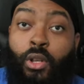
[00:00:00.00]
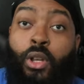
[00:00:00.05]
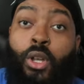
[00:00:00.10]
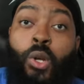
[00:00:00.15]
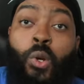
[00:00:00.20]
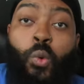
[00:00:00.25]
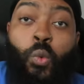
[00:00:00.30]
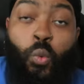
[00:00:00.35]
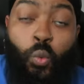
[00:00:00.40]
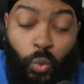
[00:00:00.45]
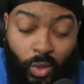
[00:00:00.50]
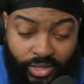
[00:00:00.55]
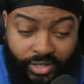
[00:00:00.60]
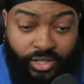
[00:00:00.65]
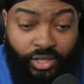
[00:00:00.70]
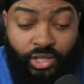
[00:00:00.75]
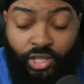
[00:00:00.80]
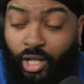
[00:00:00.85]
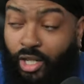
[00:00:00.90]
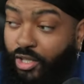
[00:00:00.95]
What's
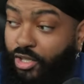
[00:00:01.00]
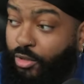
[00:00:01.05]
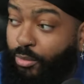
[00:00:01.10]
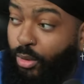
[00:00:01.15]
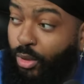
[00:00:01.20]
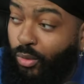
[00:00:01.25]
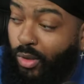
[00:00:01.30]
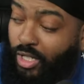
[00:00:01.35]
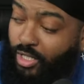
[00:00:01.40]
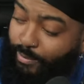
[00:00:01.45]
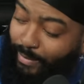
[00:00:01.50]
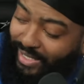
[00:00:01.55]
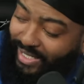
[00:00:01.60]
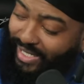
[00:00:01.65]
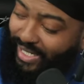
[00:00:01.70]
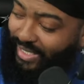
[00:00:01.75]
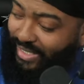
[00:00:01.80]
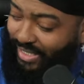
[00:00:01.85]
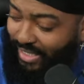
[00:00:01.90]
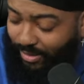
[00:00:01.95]
good, y'all? It's your boy Ross back
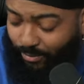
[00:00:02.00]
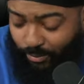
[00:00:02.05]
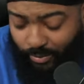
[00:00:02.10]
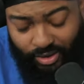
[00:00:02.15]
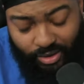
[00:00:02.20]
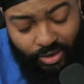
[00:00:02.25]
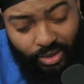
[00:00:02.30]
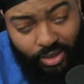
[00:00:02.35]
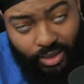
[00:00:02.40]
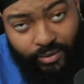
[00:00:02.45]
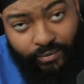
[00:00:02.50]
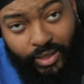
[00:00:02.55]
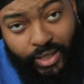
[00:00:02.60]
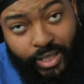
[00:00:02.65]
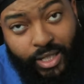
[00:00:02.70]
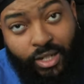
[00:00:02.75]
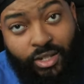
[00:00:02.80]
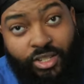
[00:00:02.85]
at it again with another video.